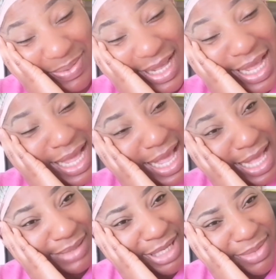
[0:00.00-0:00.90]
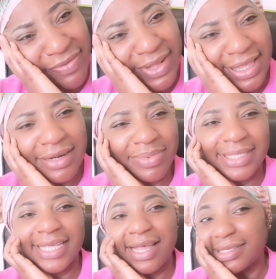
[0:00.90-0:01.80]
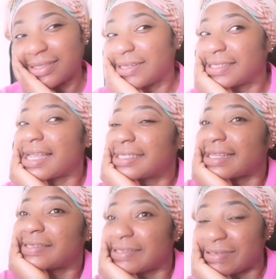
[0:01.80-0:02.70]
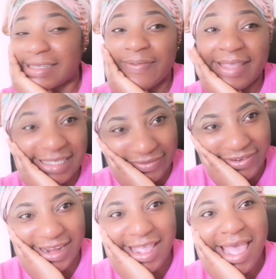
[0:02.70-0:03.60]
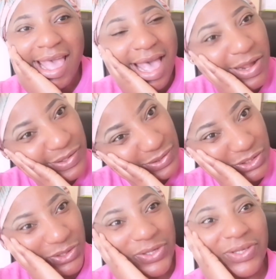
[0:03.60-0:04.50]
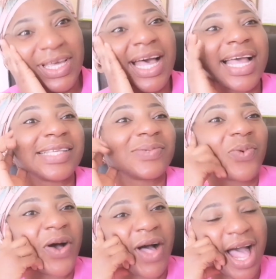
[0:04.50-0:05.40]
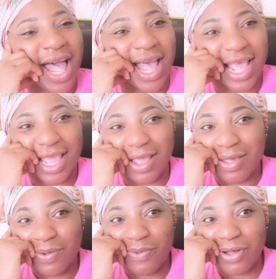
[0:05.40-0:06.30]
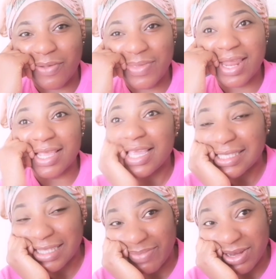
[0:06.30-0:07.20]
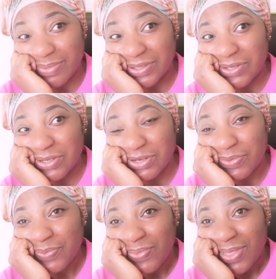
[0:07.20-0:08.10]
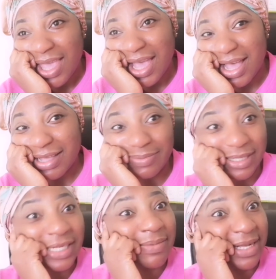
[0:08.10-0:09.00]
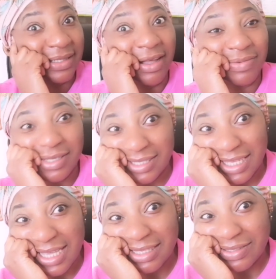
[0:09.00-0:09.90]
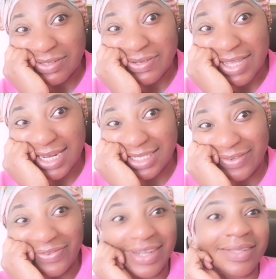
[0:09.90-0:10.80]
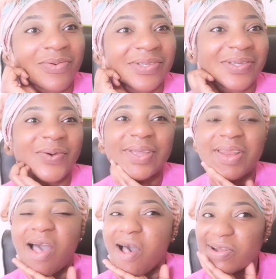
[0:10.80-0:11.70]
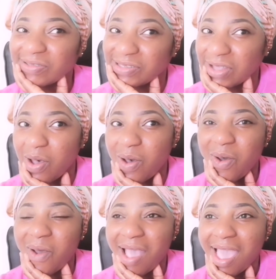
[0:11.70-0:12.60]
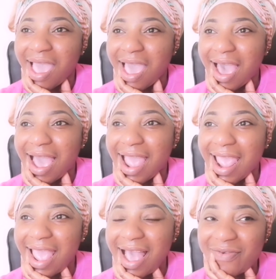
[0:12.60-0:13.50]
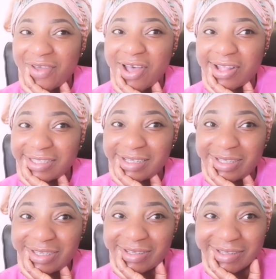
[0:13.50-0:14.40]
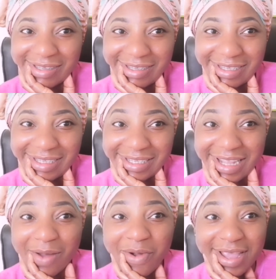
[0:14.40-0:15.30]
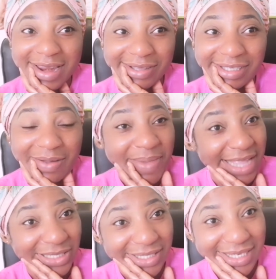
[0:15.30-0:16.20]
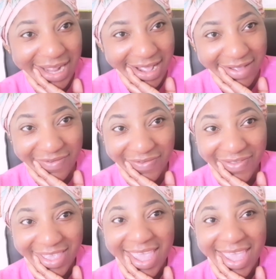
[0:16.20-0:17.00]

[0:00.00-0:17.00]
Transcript: up, has made me feel a little bit down. So today I decided to do something different and also show you guys what I, what me and the kids have been up to, especially myself, because the kids don't know any different what's going on. So I have gotten to start working on some passion that I have